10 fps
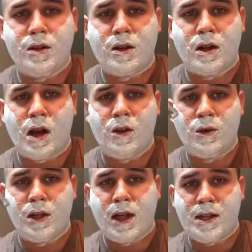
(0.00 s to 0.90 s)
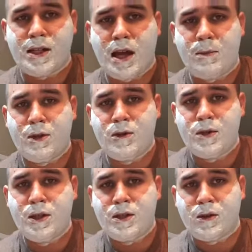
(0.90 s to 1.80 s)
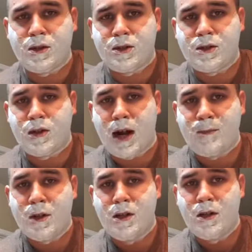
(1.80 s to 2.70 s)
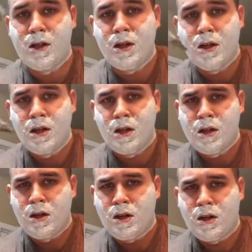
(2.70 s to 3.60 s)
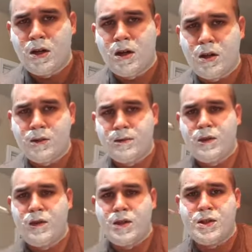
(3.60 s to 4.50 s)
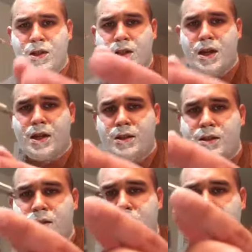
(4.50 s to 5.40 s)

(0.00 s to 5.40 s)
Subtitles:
I honed it last time I used it, so I just stropped it. You can see they got this